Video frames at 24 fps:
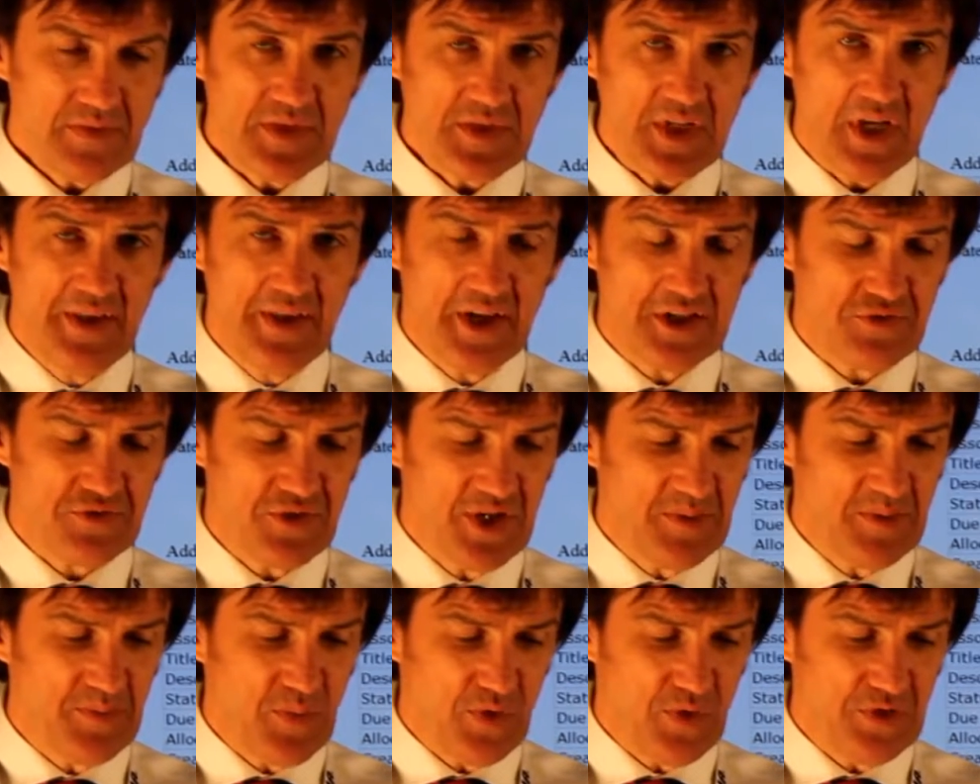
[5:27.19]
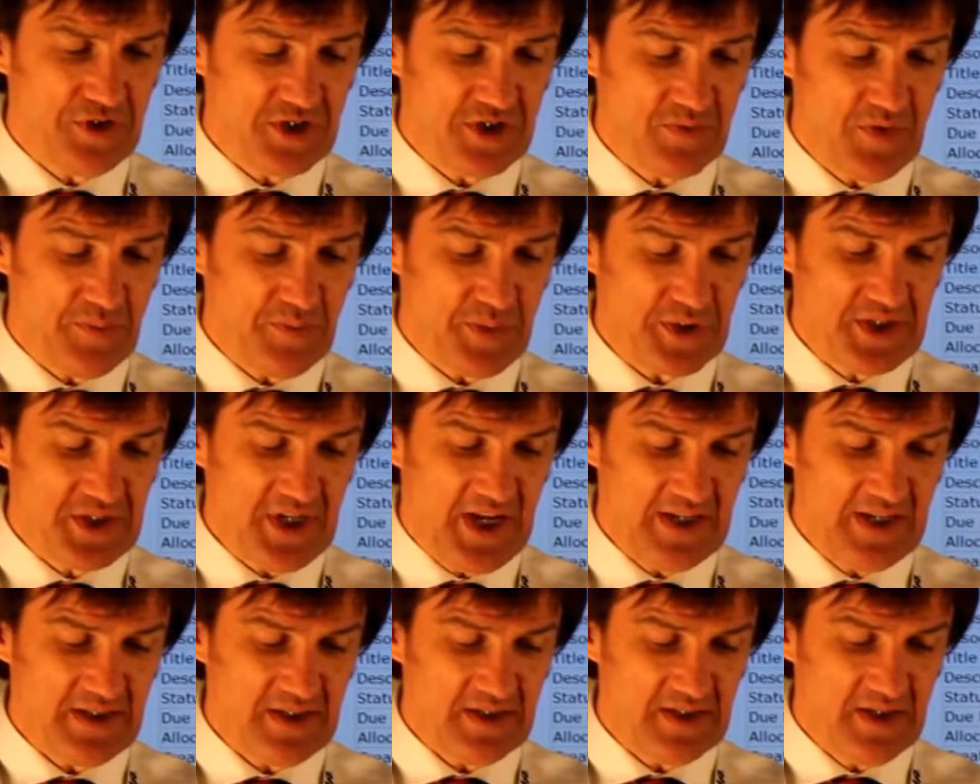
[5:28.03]
And that's really important. So we
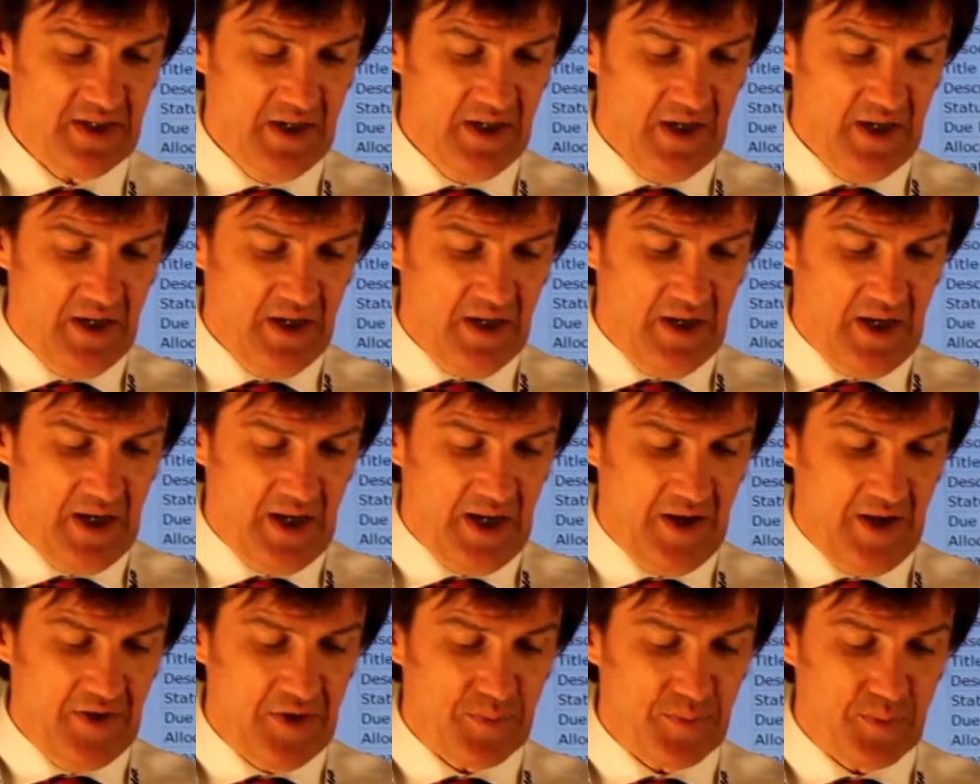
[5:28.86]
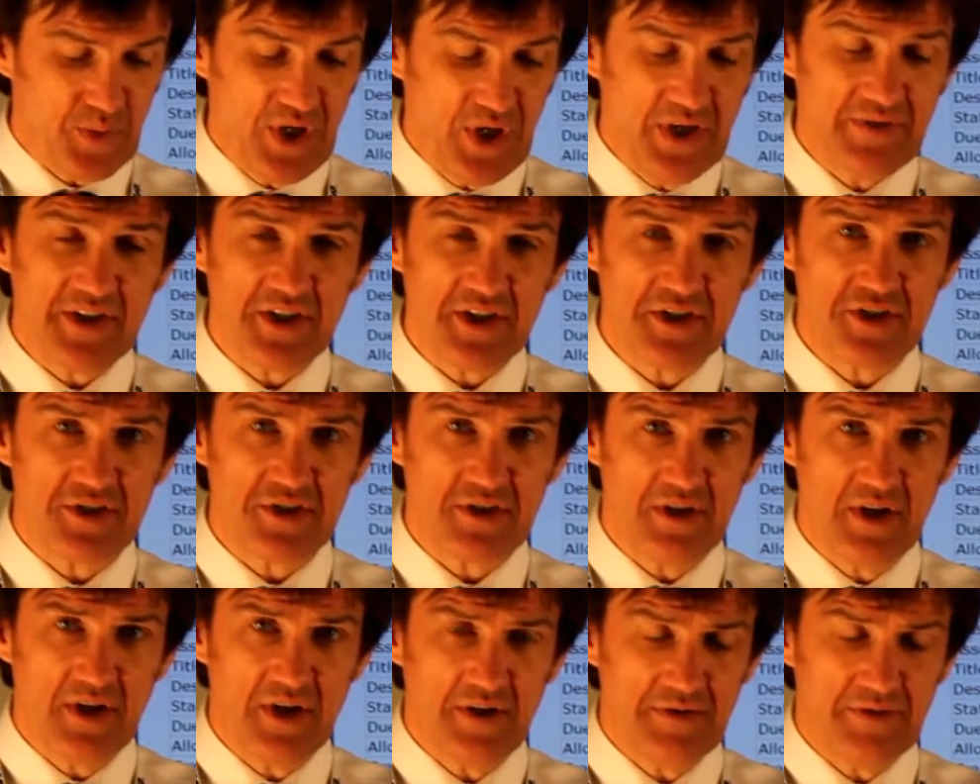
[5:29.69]
protected the
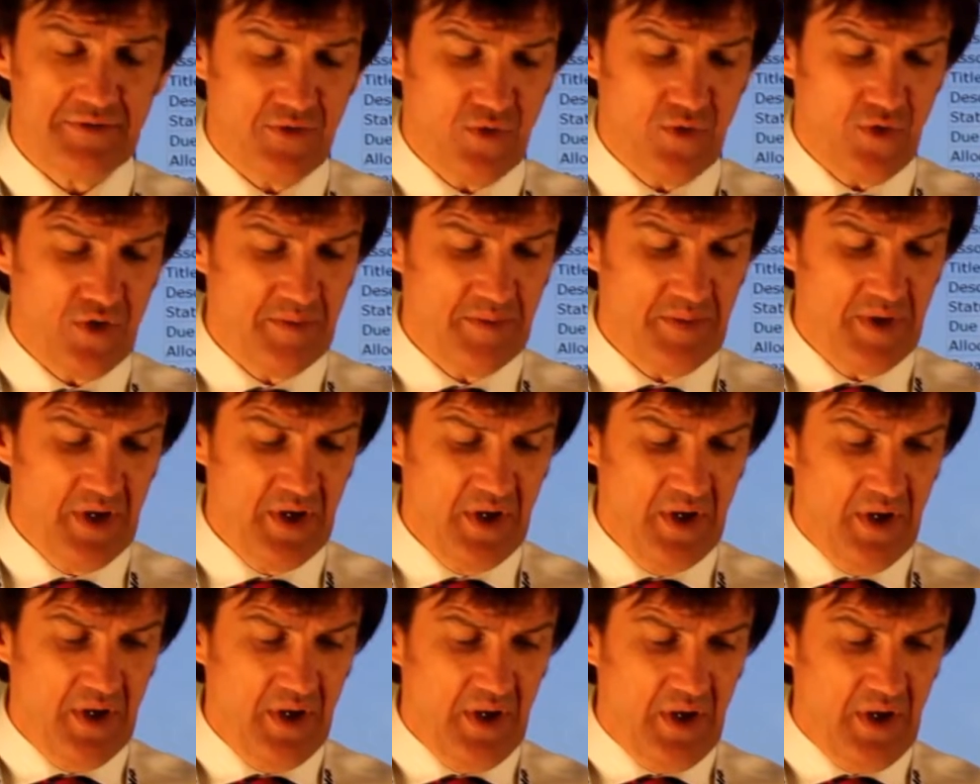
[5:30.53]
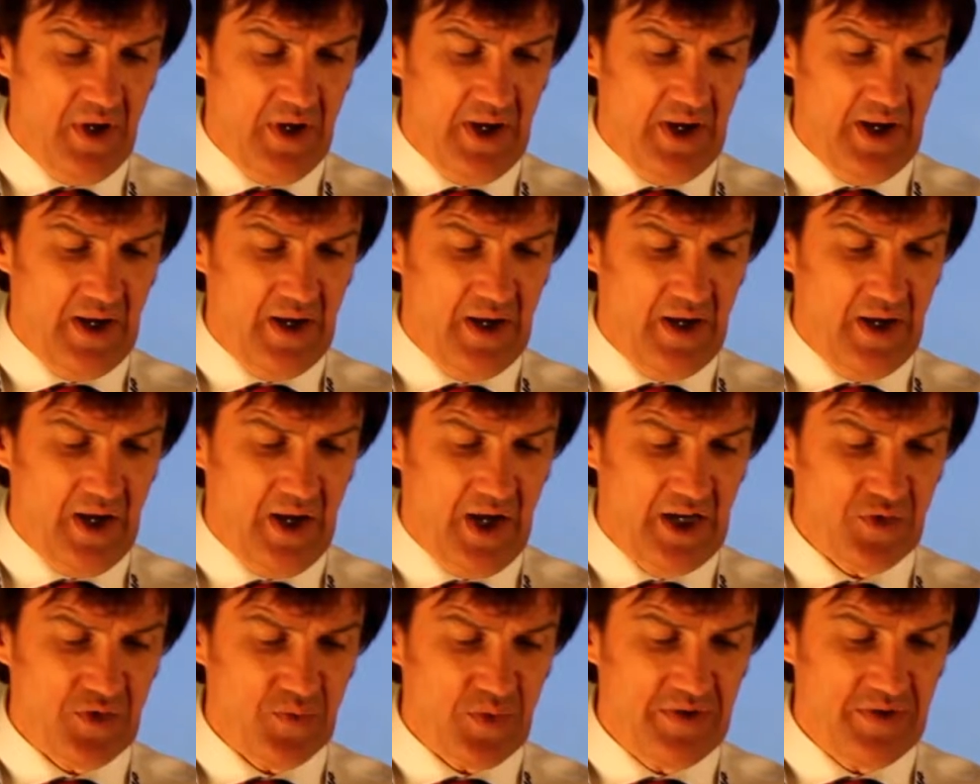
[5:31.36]
previous form,
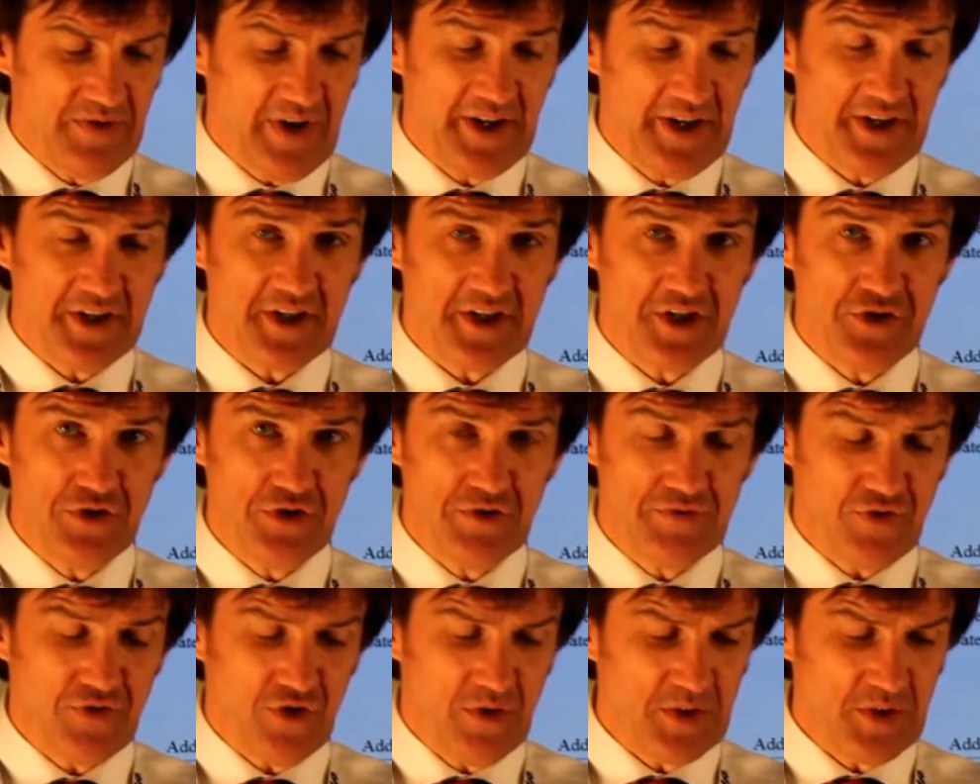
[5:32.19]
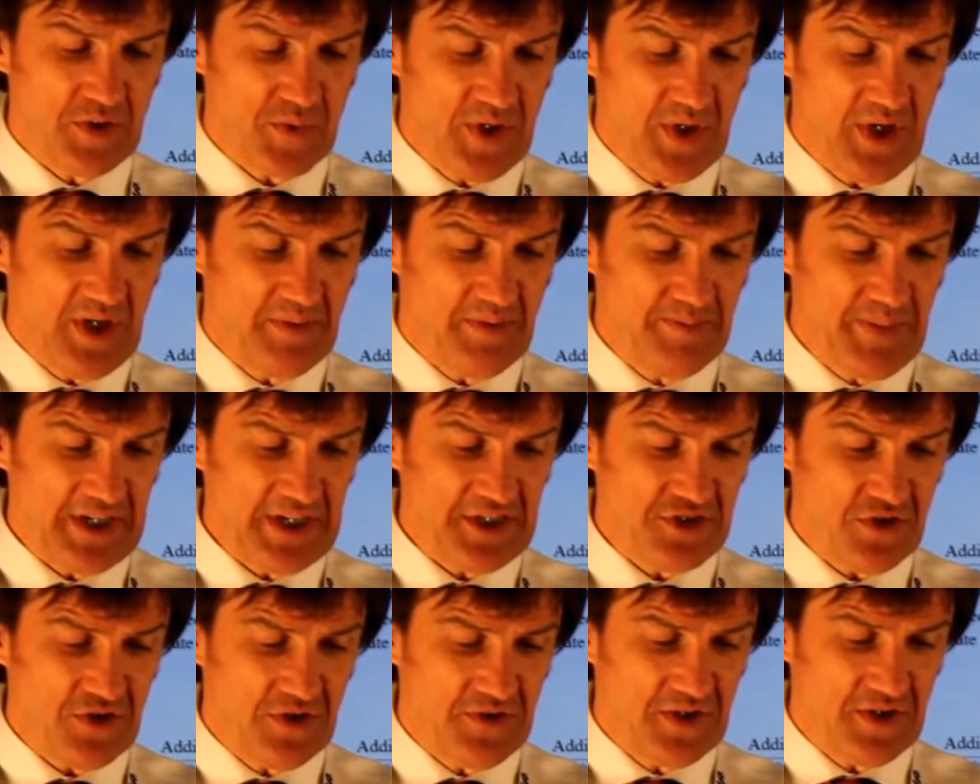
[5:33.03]
and we've added a new form as well
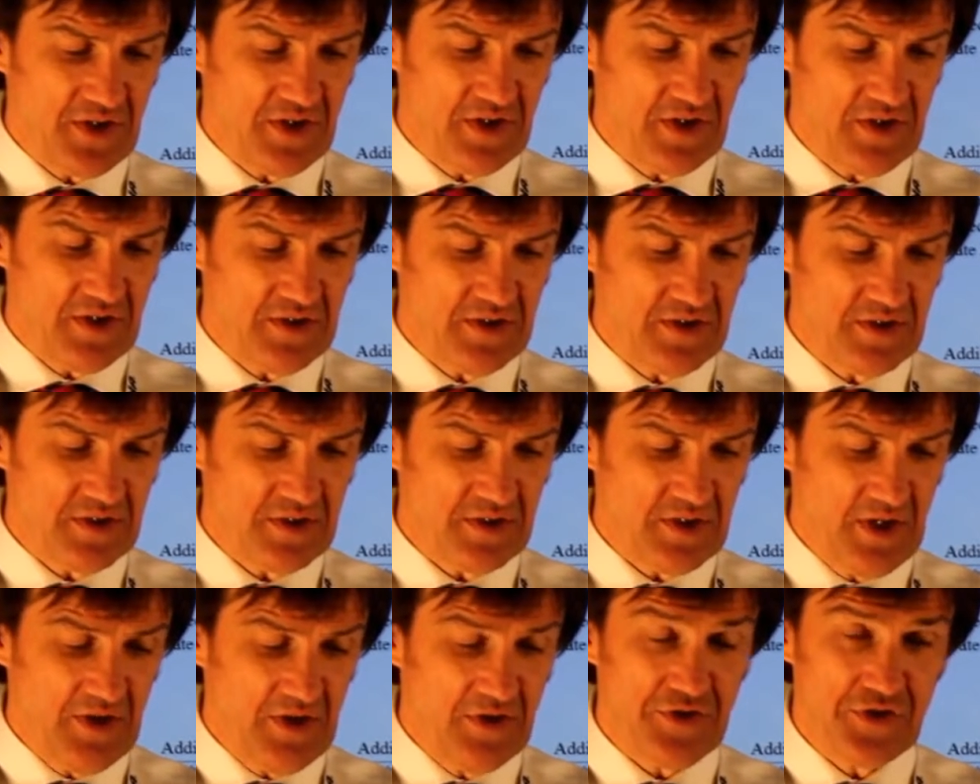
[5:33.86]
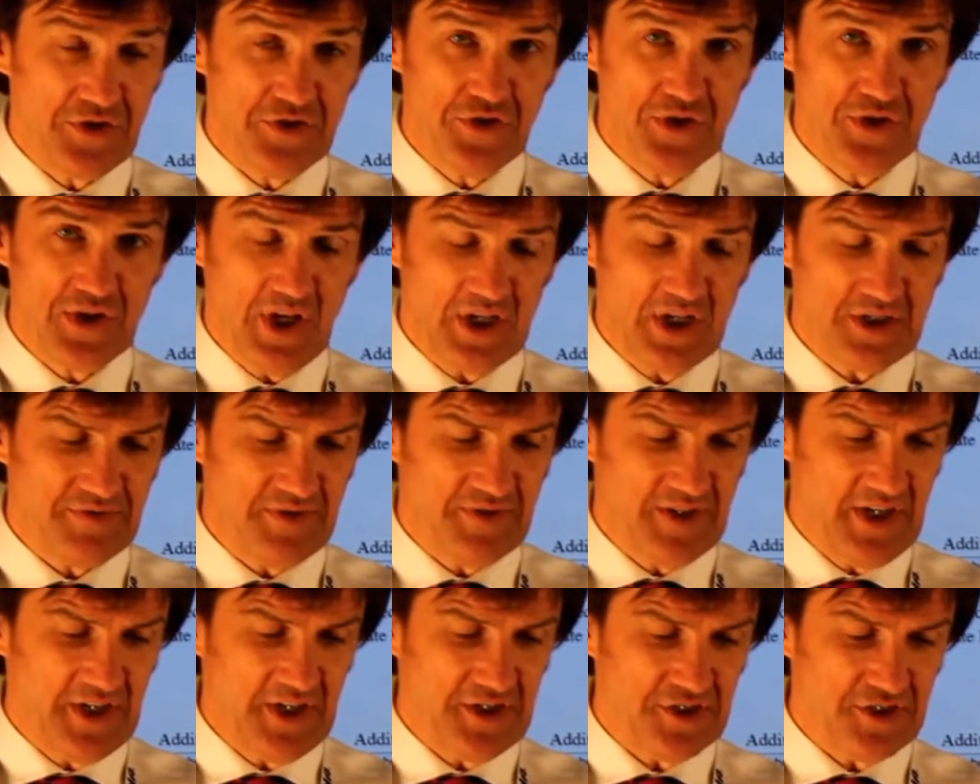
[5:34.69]
based on the current, the new
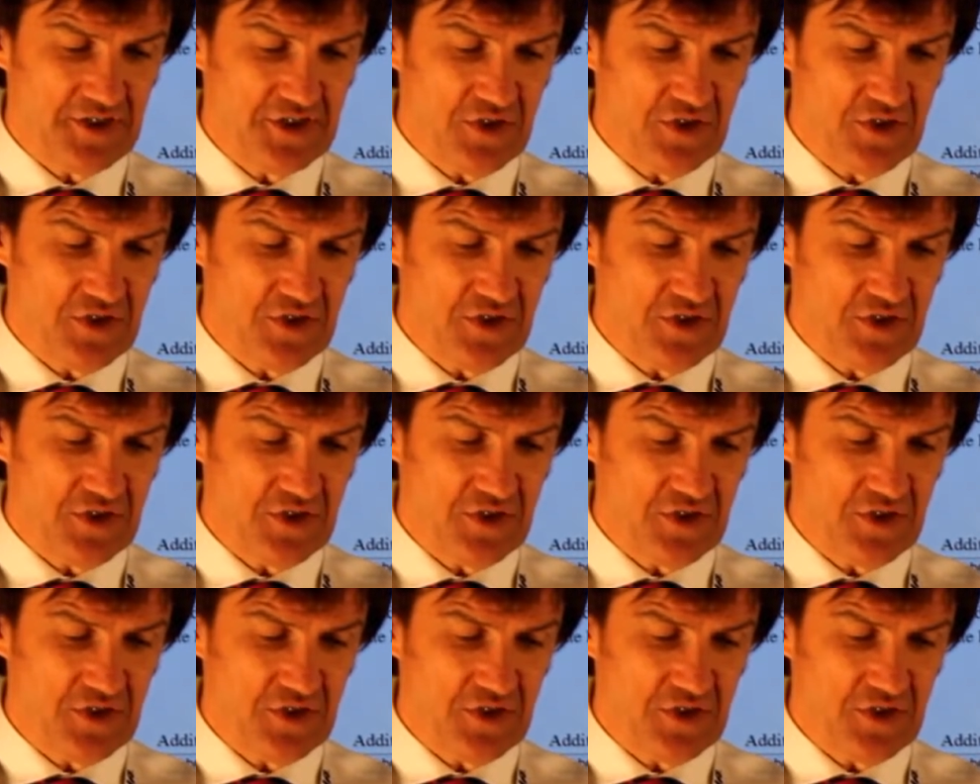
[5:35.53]
classification.